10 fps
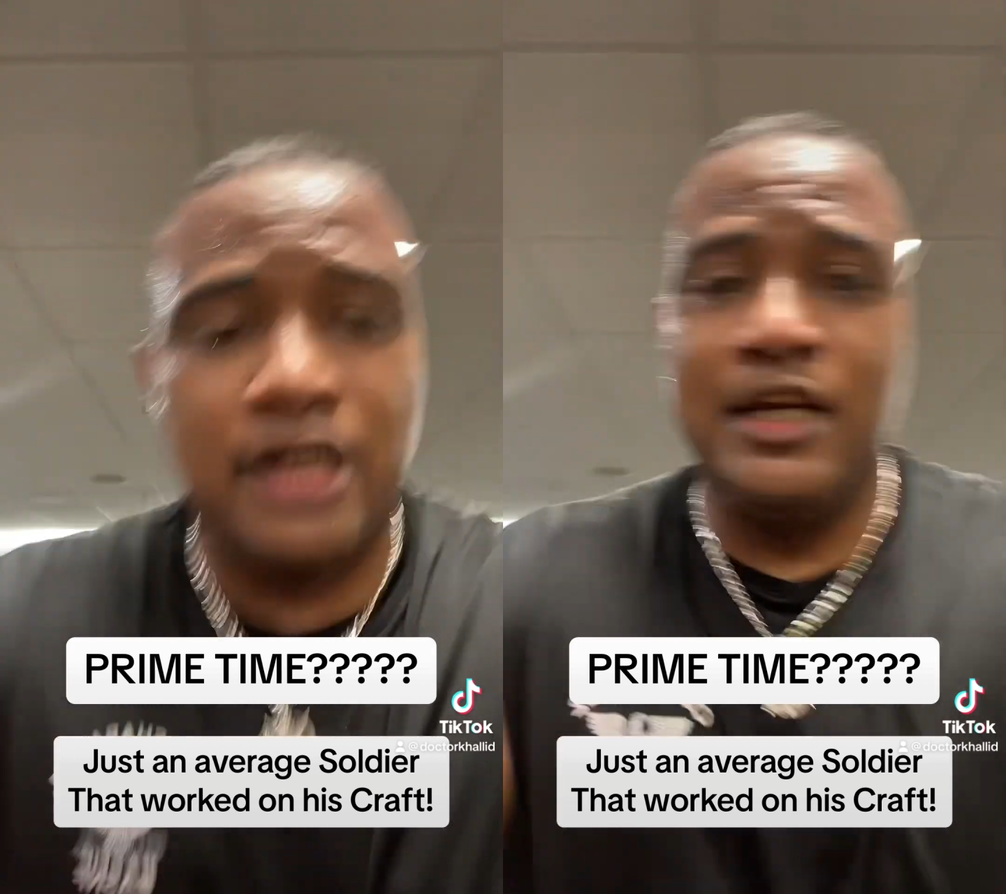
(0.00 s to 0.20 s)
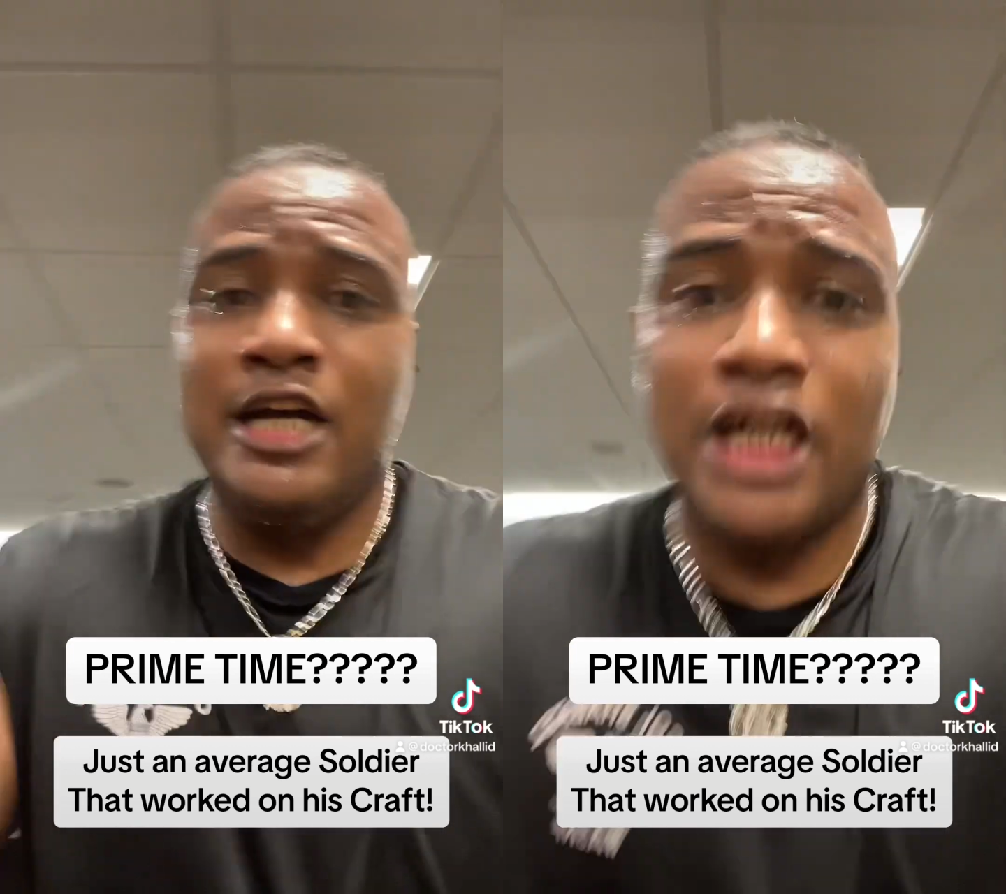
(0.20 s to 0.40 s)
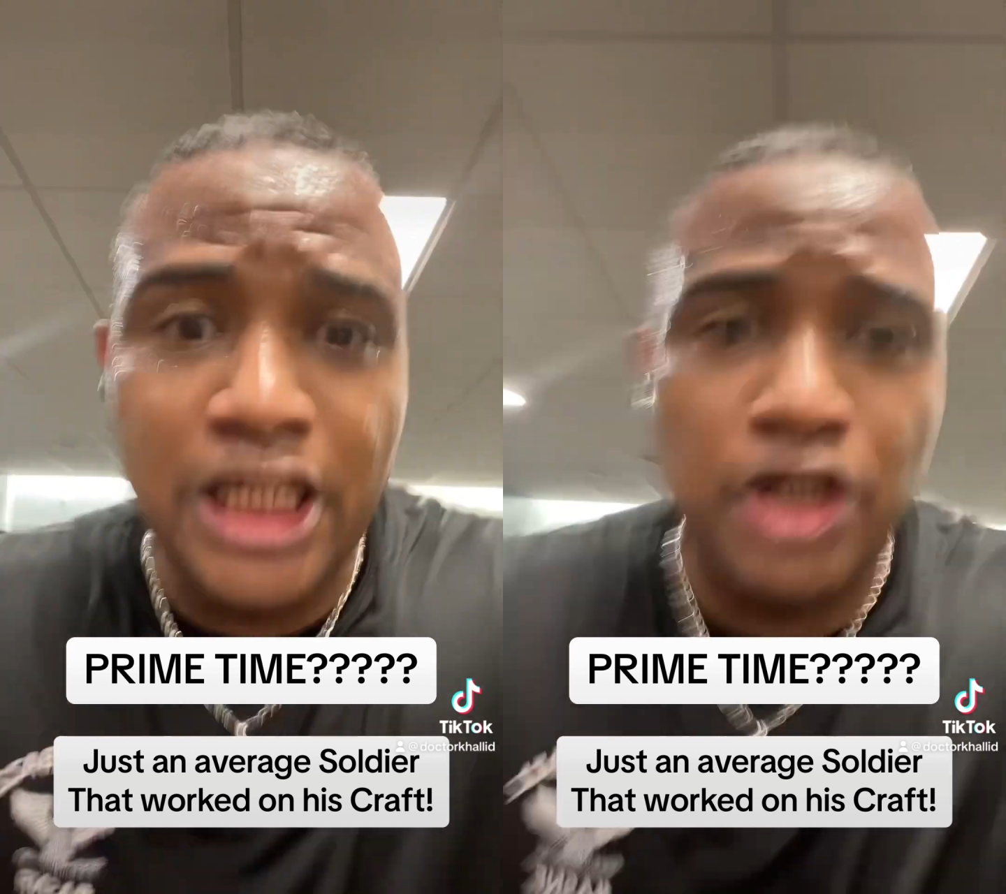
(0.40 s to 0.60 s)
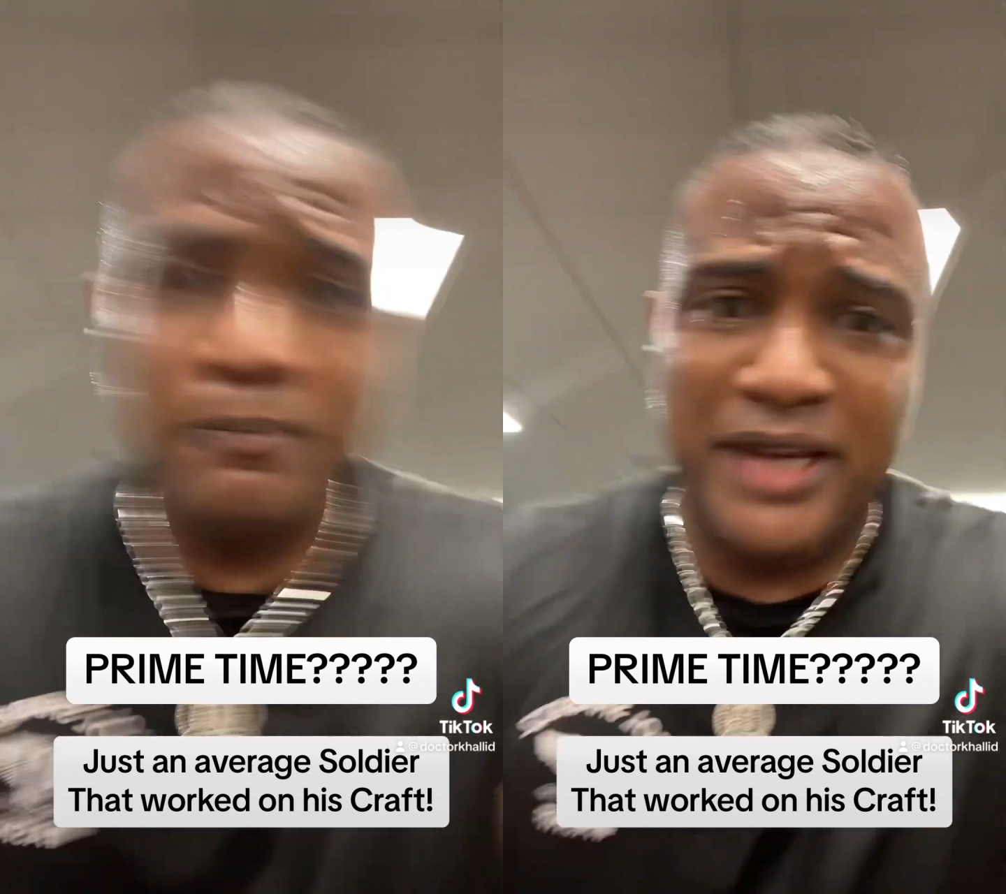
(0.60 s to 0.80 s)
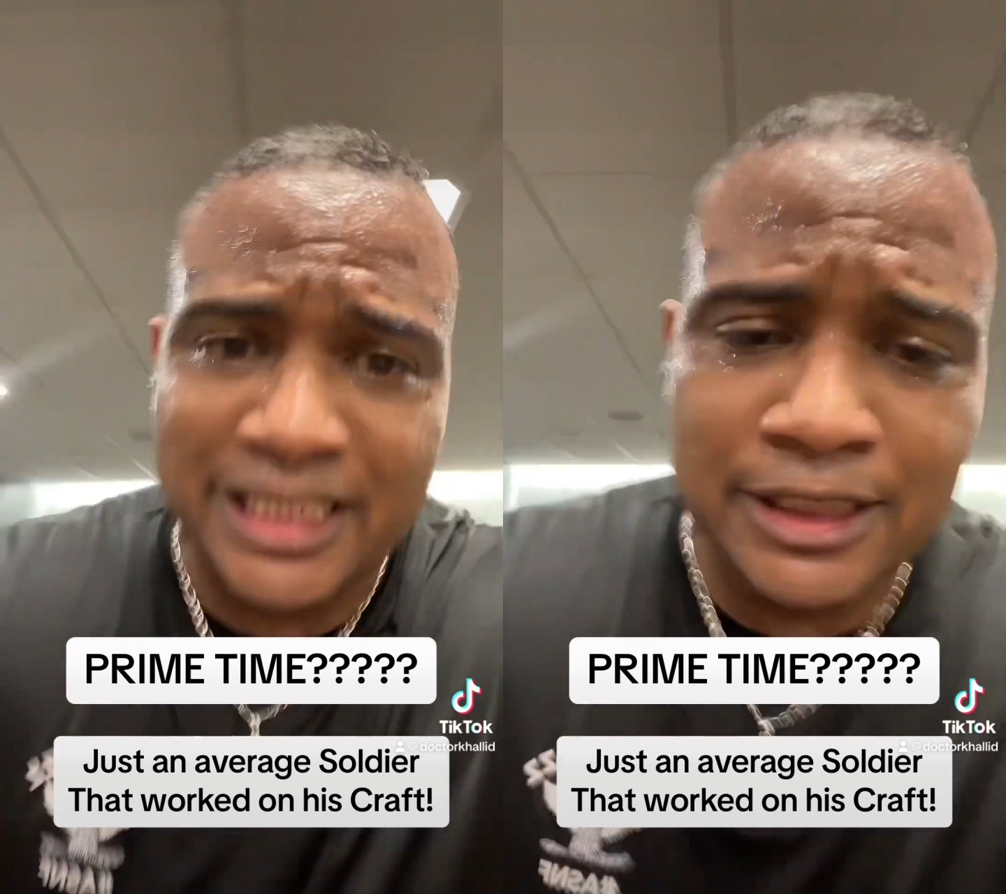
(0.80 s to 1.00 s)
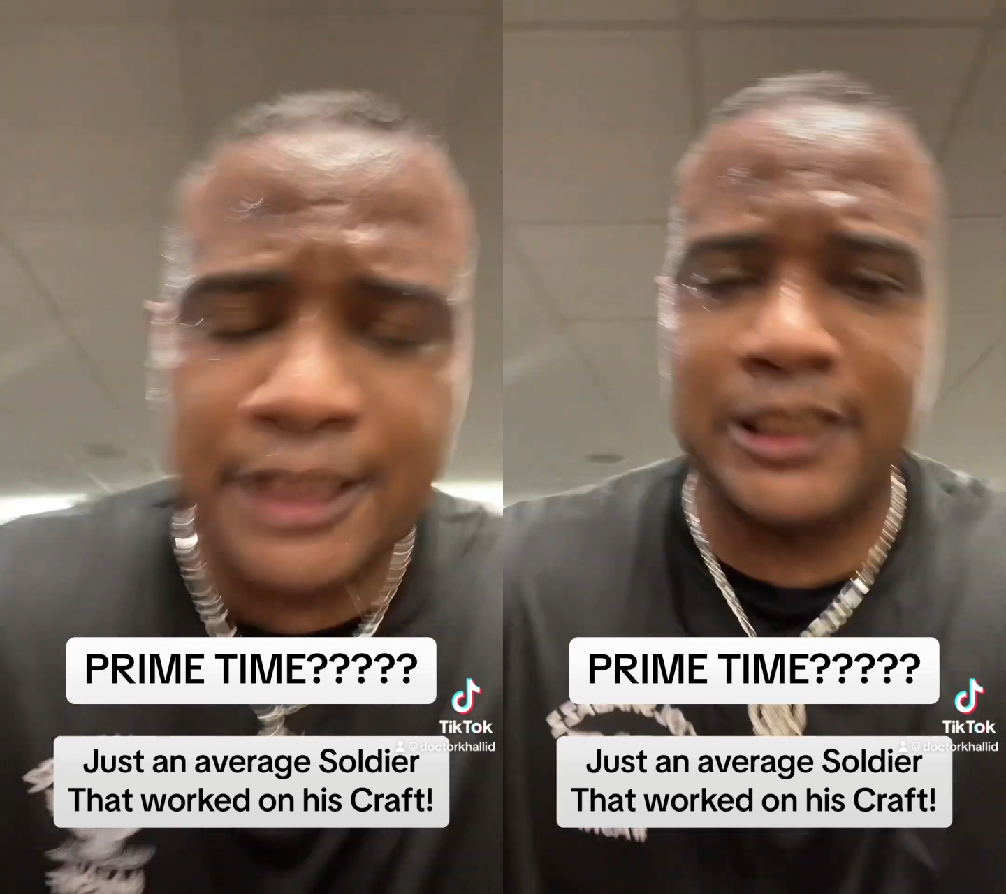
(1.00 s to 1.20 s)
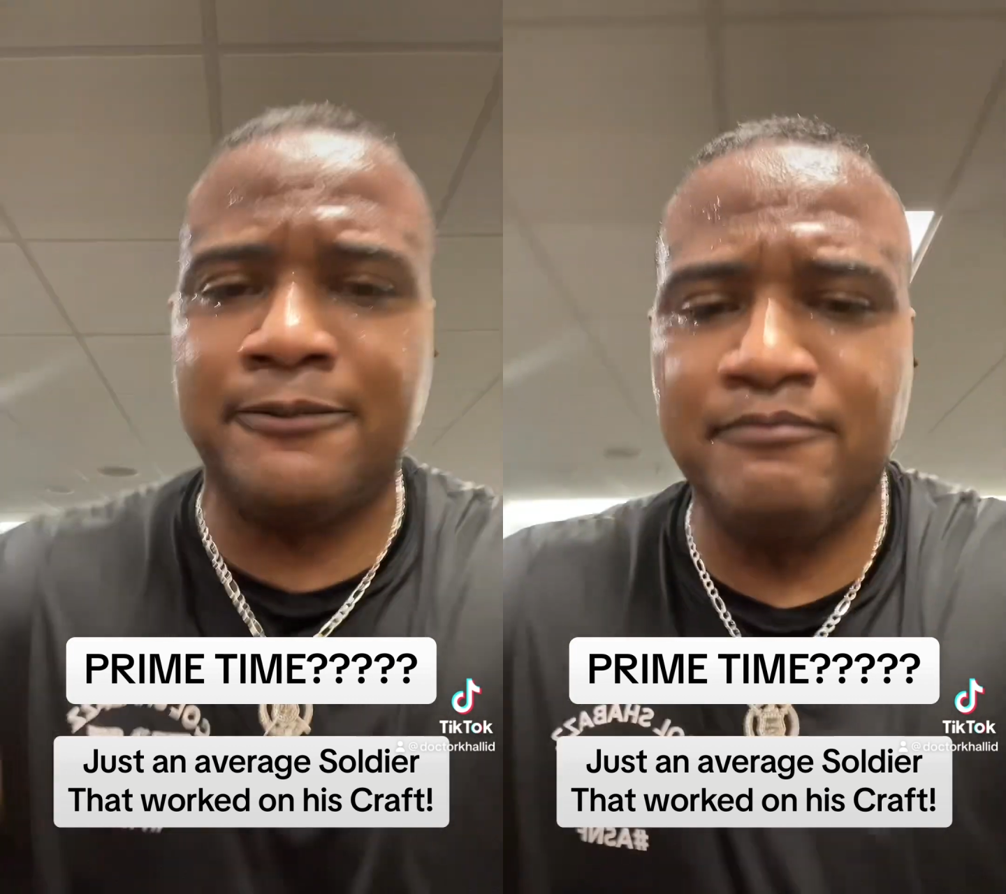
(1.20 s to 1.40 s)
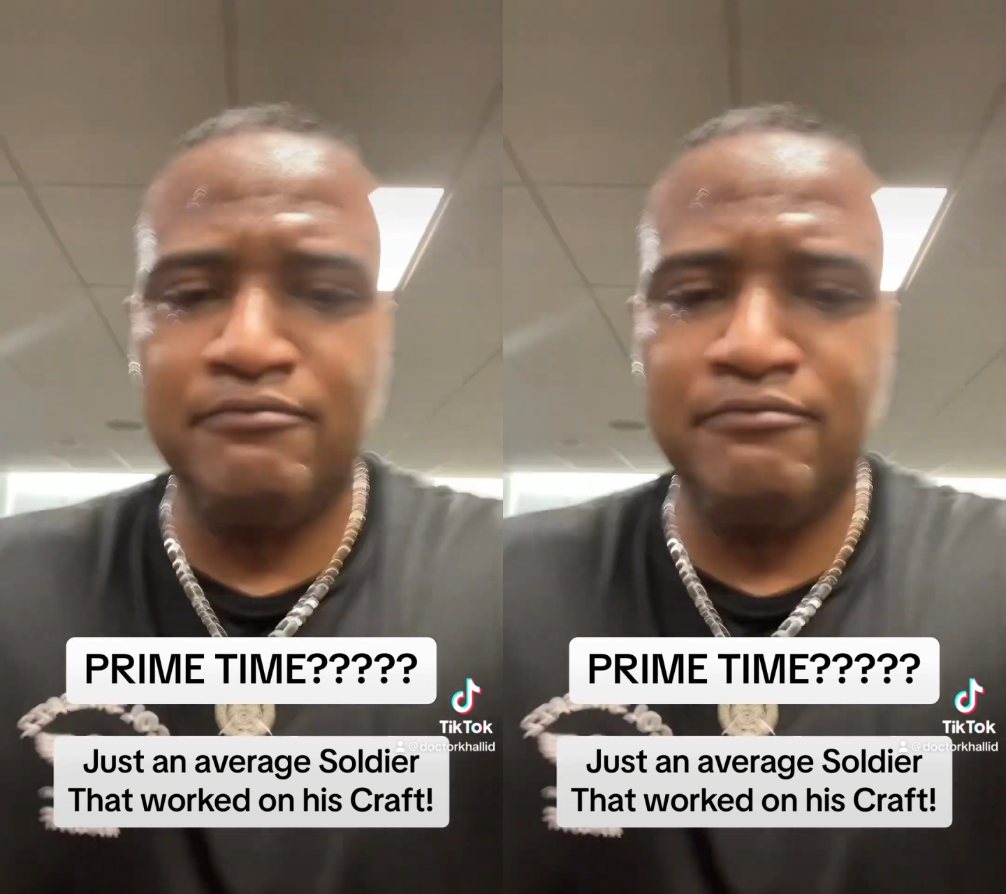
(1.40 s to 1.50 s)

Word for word: of a little business.